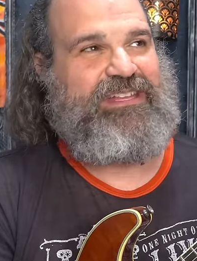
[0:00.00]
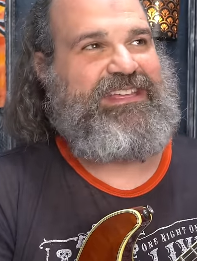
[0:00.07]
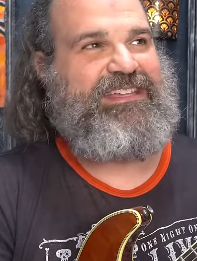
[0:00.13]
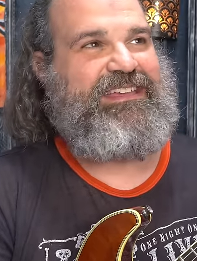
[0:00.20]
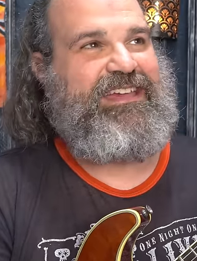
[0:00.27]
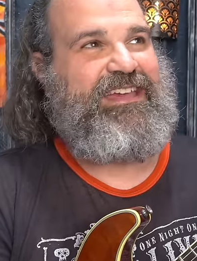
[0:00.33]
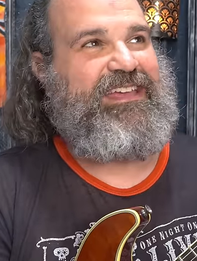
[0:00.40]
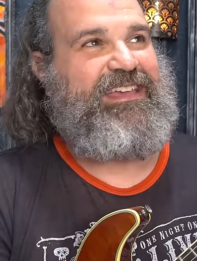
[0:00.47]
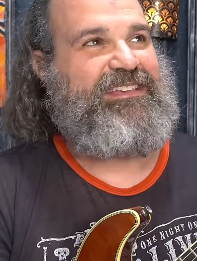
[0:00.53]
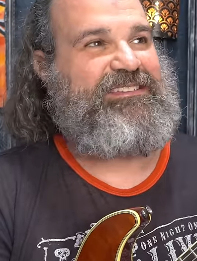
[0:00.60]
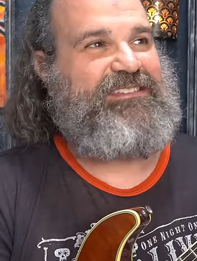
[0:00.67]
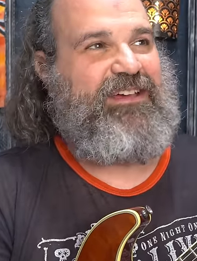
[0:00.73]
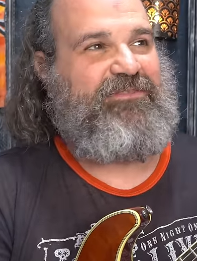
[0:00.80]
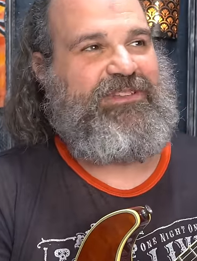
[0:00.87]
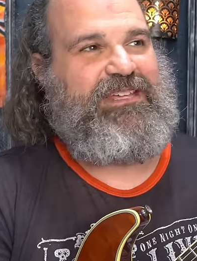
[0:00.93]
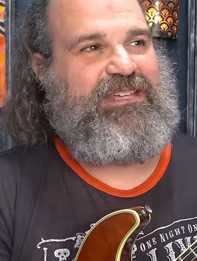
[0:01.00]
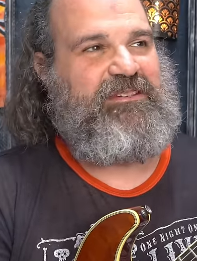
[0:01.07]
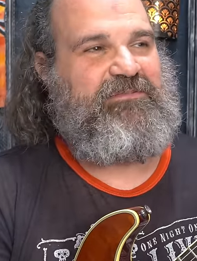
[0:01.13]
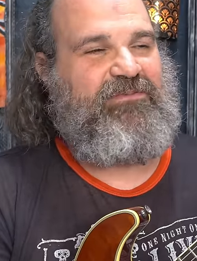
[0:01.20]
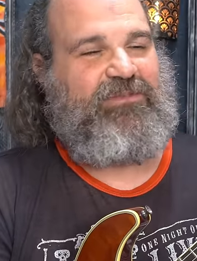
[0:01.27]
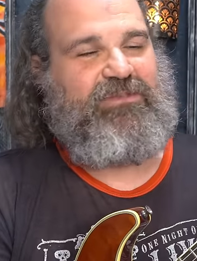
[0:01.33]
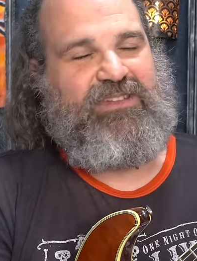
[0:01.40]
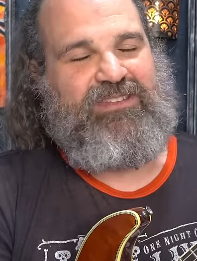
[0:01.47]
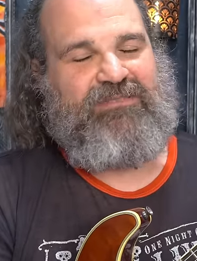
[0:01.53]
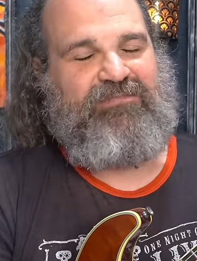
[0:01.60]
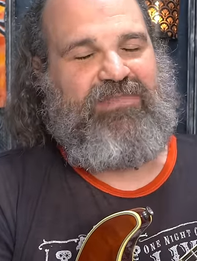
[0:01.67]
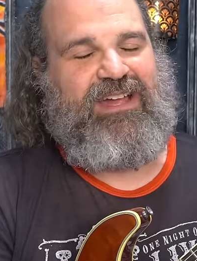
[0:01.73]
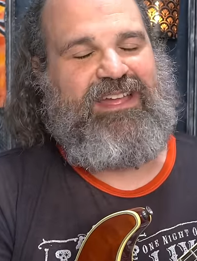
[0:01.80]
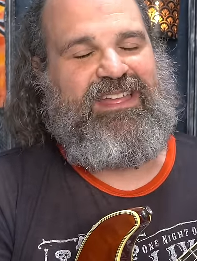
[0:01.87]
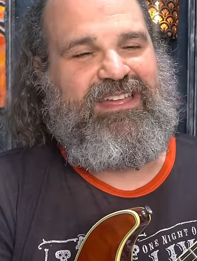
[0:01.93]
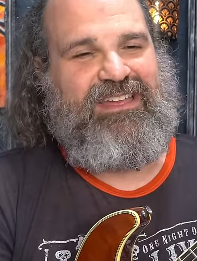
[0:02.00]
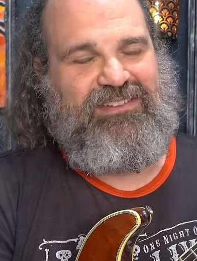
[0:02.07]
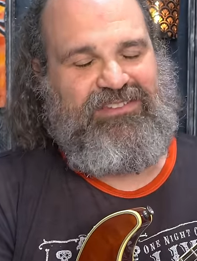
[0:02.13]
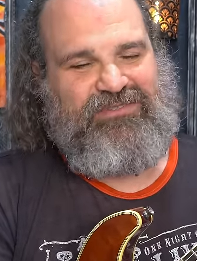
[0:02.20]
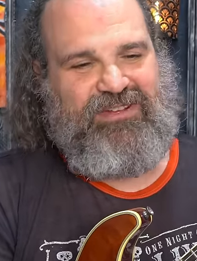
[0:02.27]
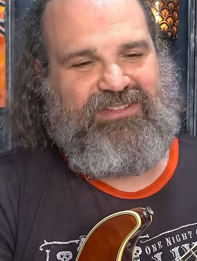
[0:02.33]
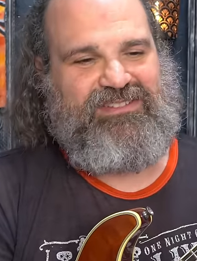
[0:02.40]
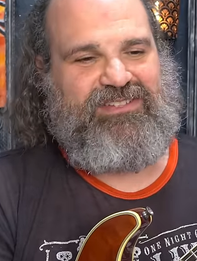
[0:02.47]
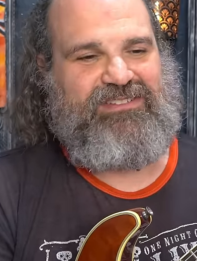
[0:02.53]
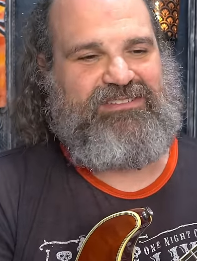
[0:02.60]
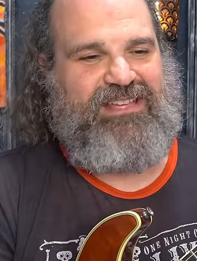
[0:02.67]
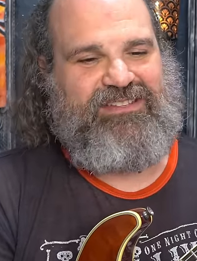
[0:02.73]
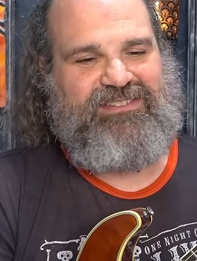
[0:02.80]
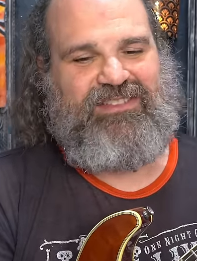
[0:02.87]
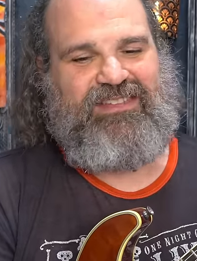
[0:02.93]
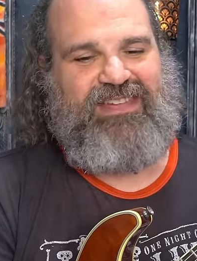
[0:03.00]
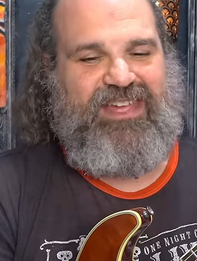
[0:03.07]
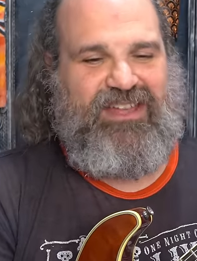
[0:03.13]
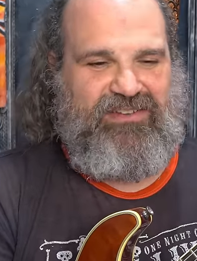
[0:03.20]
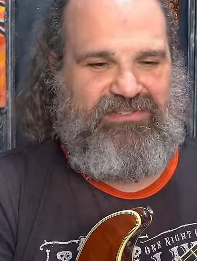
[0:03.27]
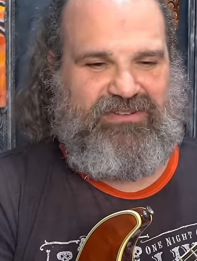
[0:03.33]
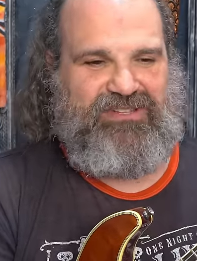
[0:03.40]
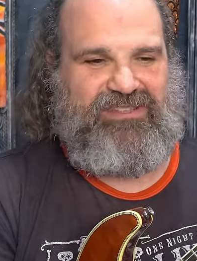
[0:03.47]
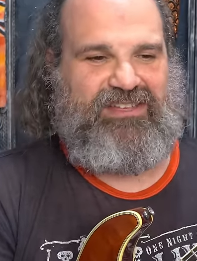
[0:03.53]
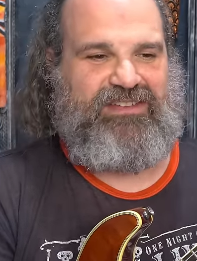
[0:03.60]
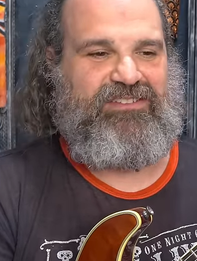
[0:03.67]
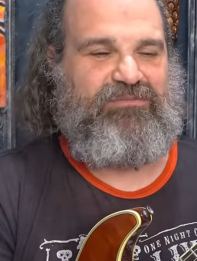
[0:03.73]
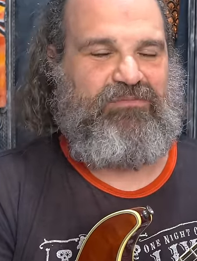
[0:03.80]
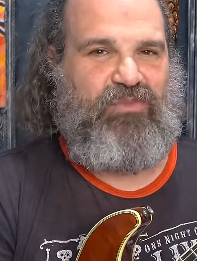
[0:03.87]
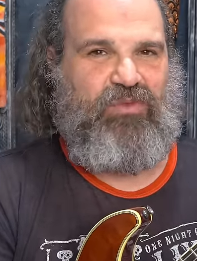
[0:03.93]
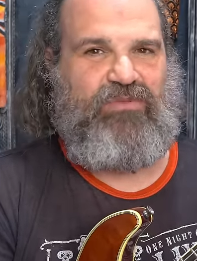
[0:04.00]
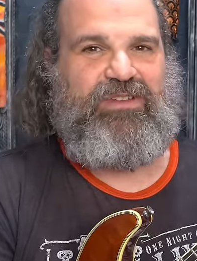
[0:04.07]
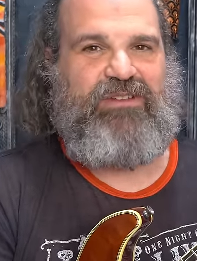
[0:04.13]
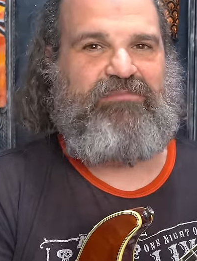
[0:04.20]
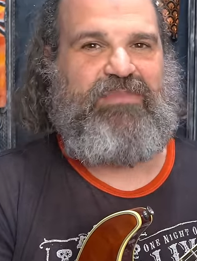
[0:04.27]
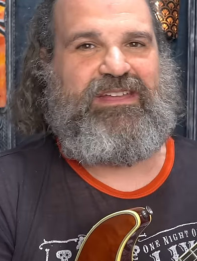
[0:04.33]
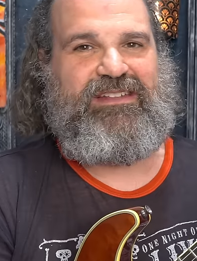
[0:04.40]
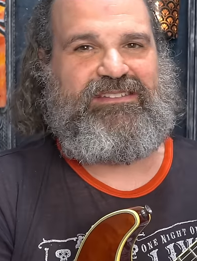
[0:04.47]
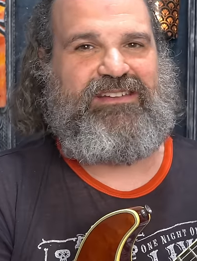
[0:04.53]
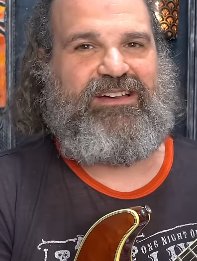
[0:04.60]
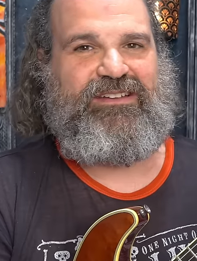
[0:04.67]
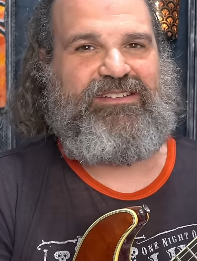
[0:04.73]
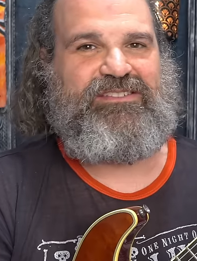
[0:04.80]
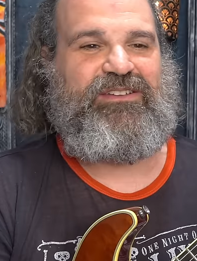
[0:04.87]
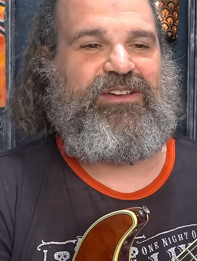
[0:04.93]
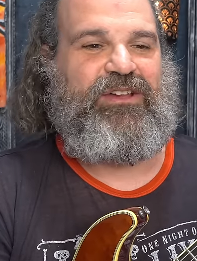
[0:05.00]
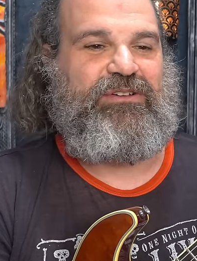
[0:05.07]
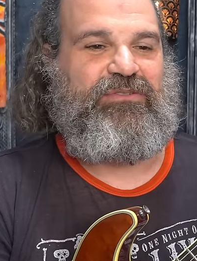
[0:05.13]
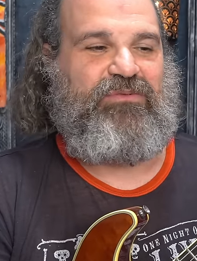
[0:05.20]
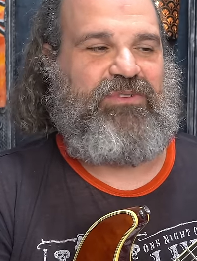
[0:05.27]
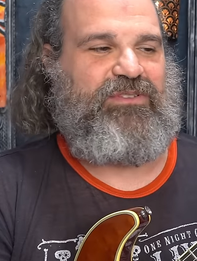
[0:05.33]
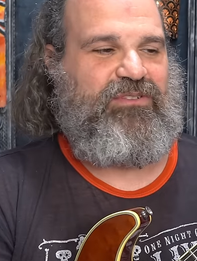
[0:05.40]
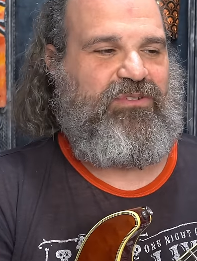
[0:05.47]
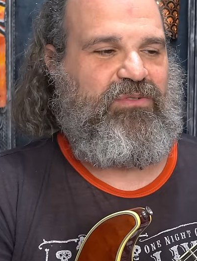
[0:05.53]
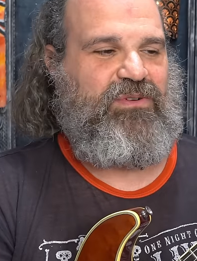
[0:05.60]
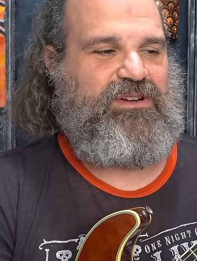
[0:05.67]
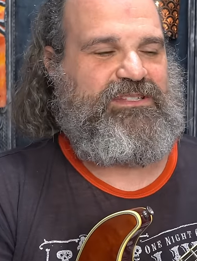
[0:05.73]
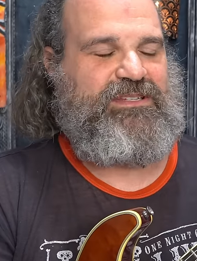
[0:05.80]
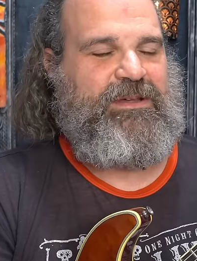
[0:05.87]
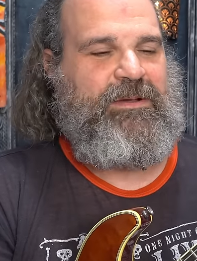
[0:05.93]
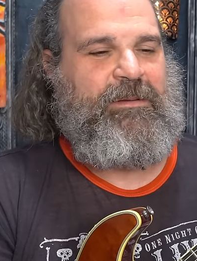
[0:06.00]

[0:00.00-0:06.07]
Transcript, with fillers: He is definitely influenced by Hendrix because that's the Hendrix thing is moving pentatonics with chords.